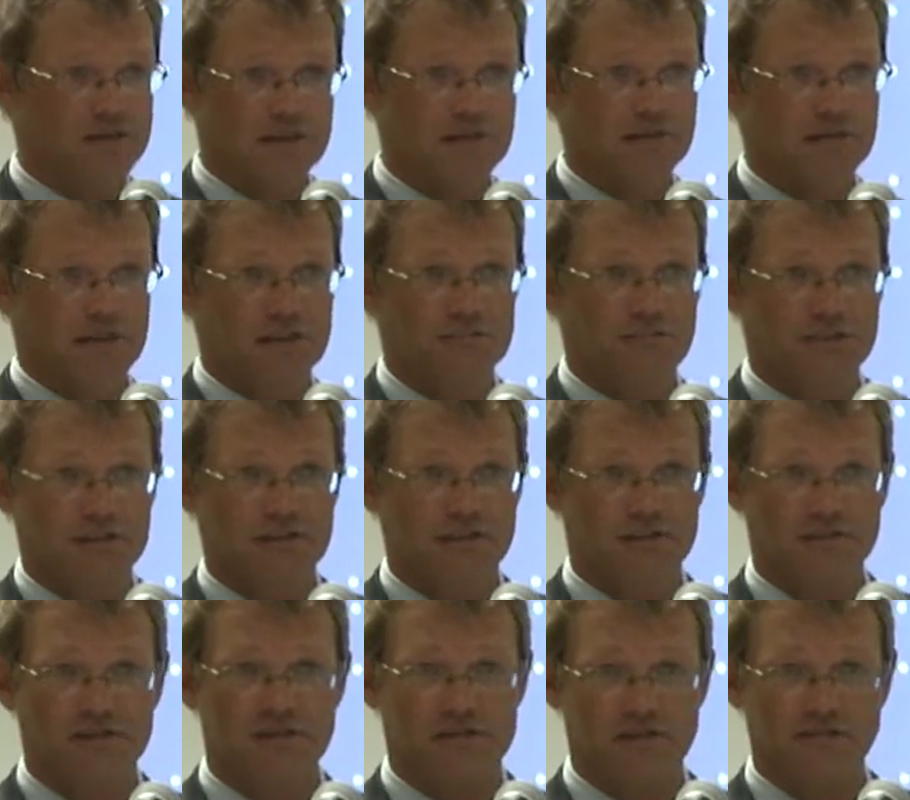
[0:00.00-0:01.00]
in Great
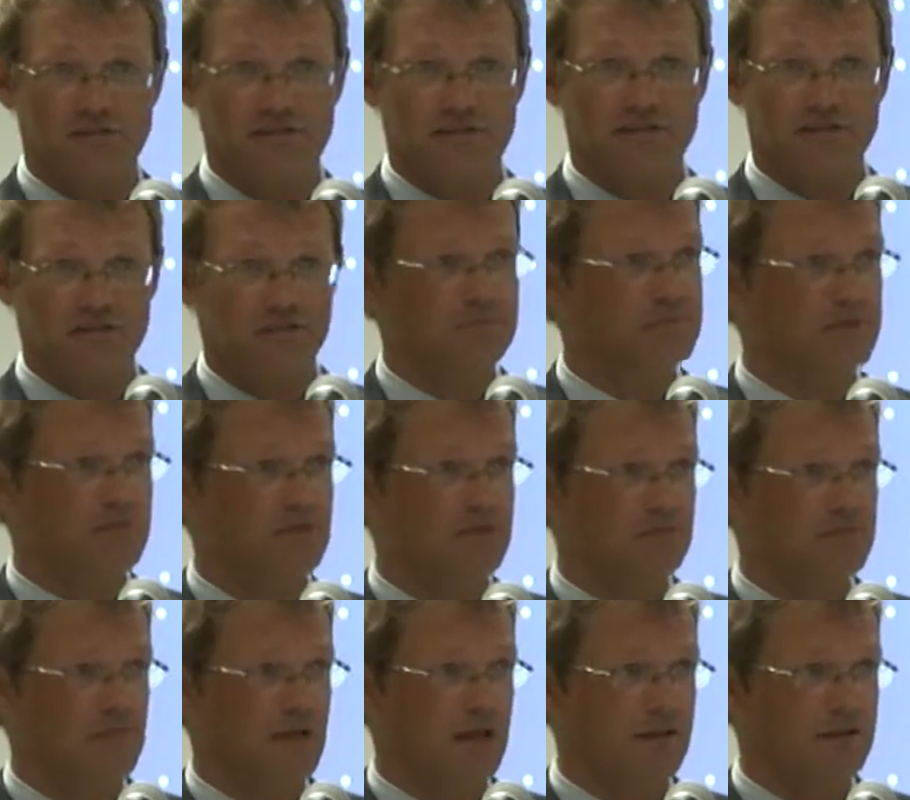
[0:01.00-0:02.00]
Britain is different from
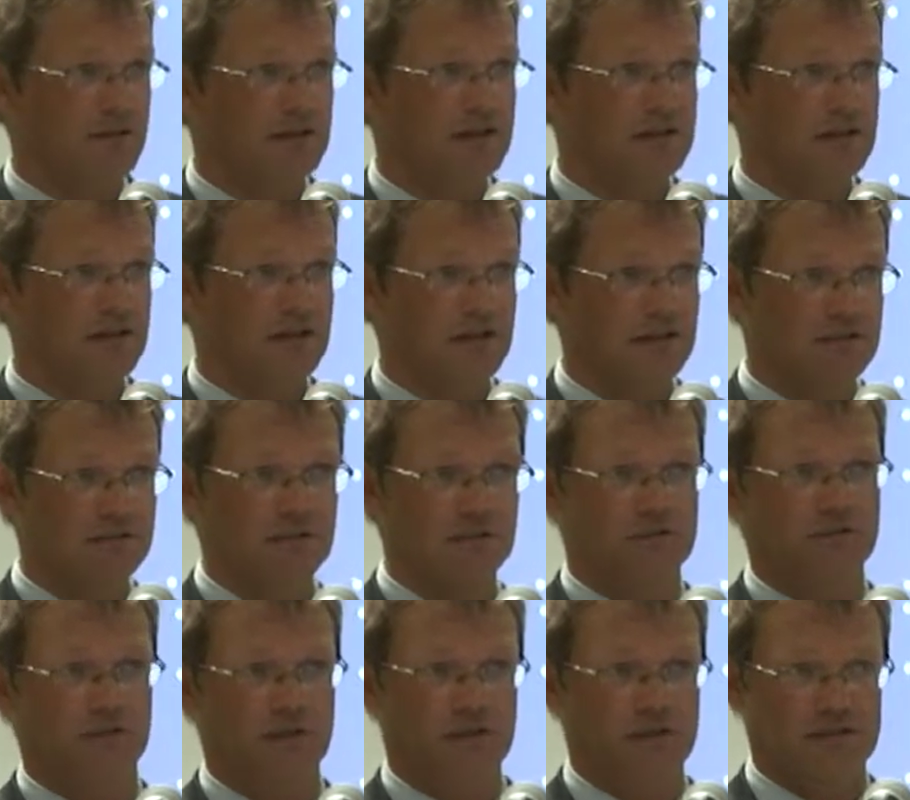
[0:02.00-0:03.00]
being married in the
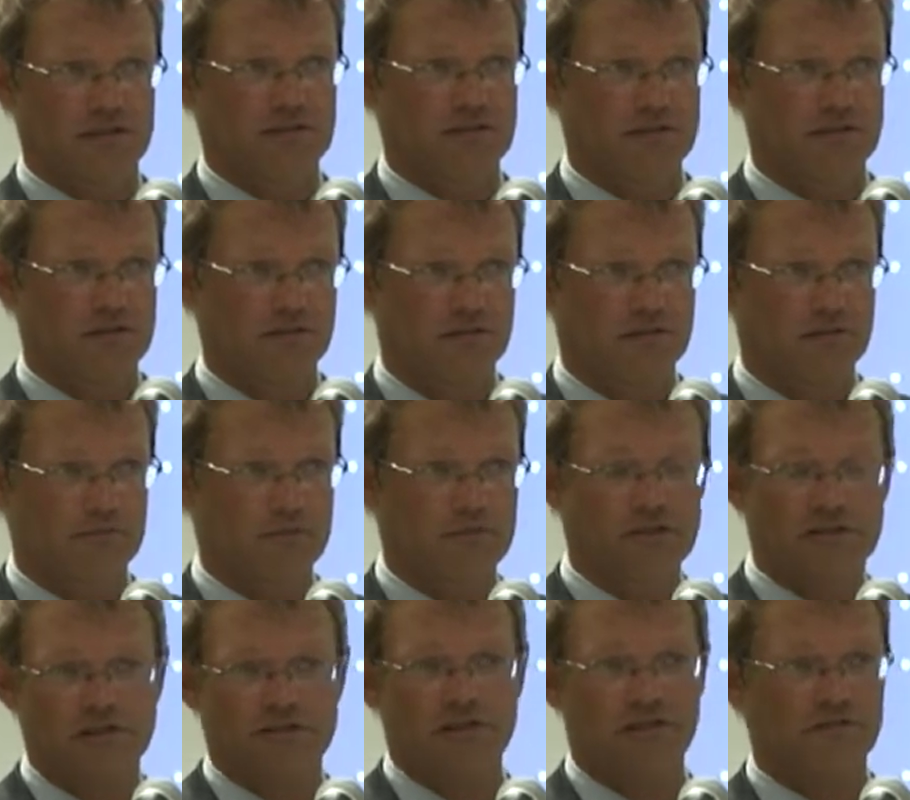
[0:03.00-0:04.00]
US,
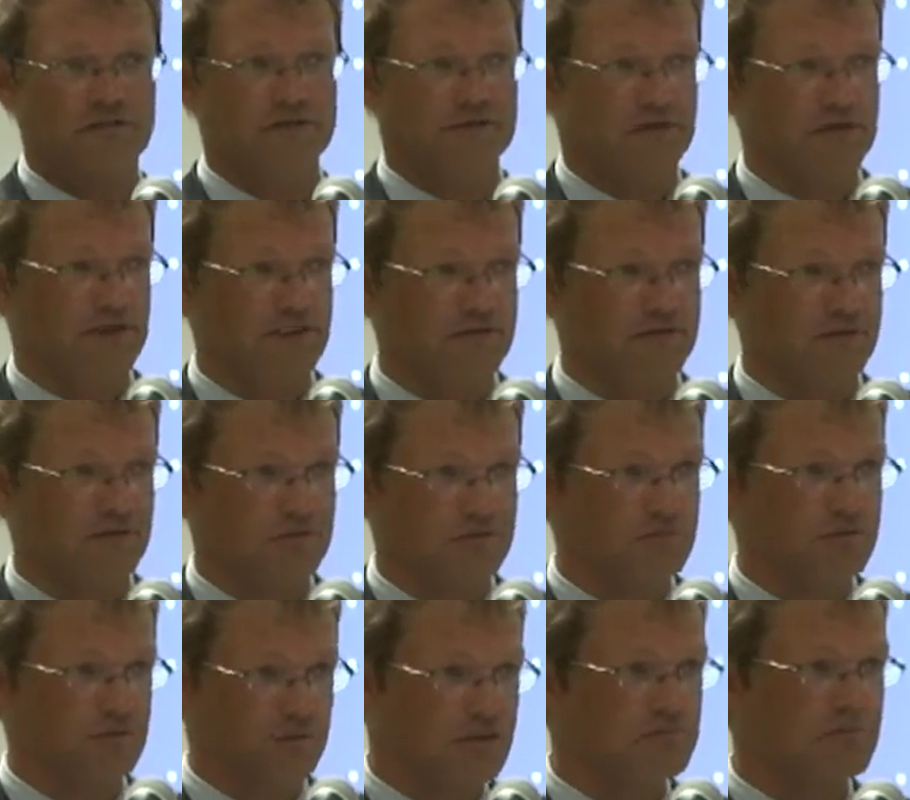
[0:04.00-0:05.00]
which is different again from
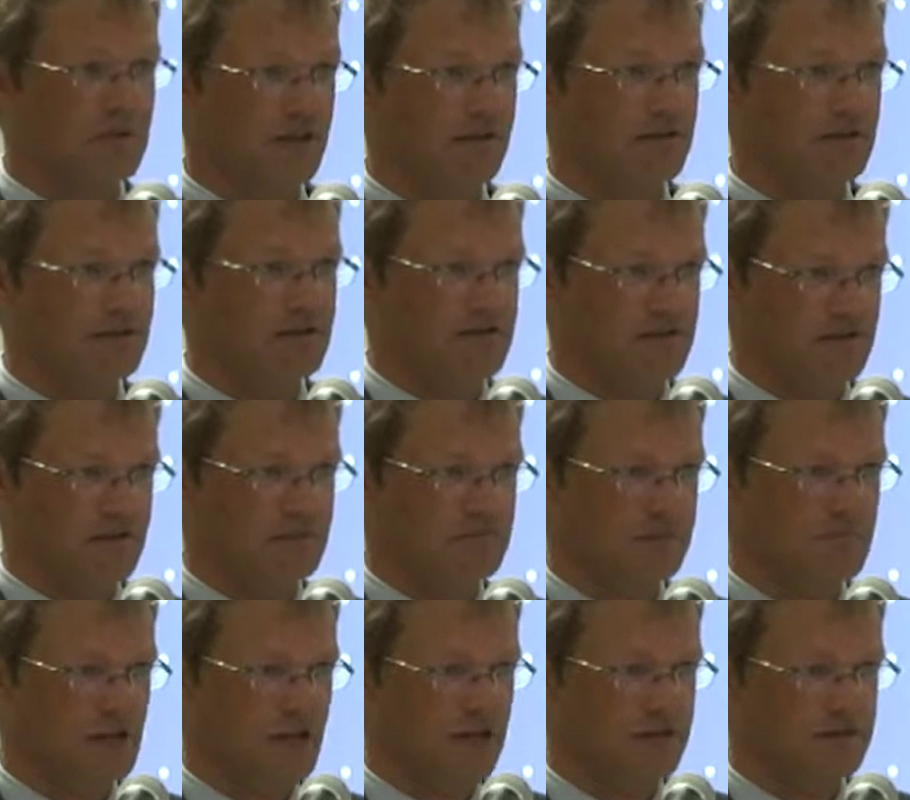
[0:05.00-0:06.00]
being married in St.
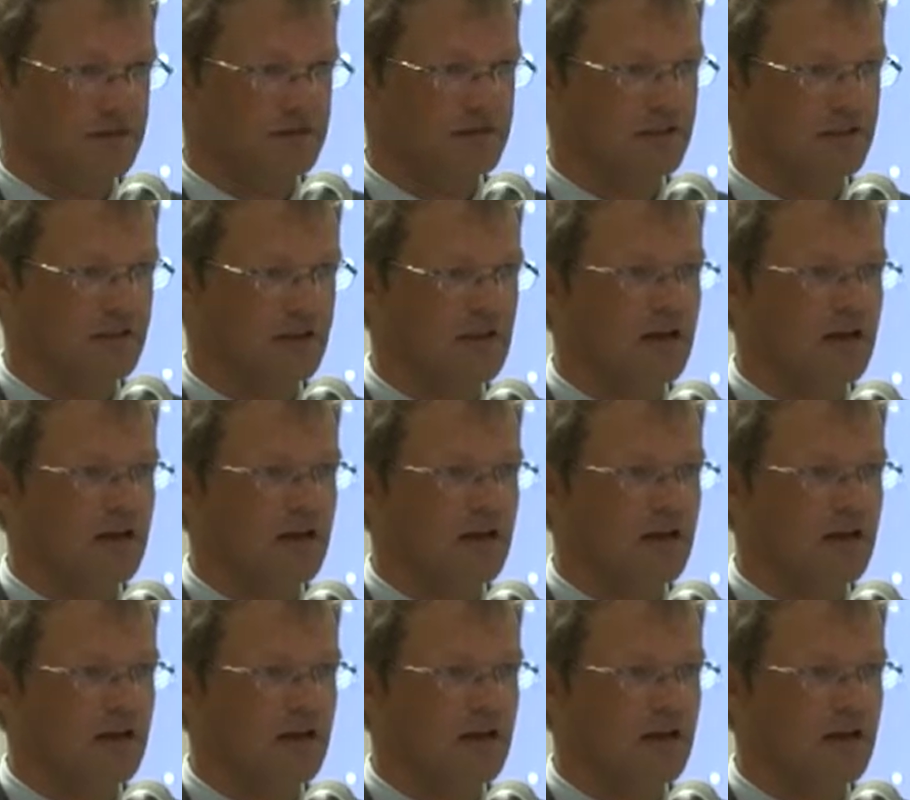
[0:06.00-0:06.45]
Maarten.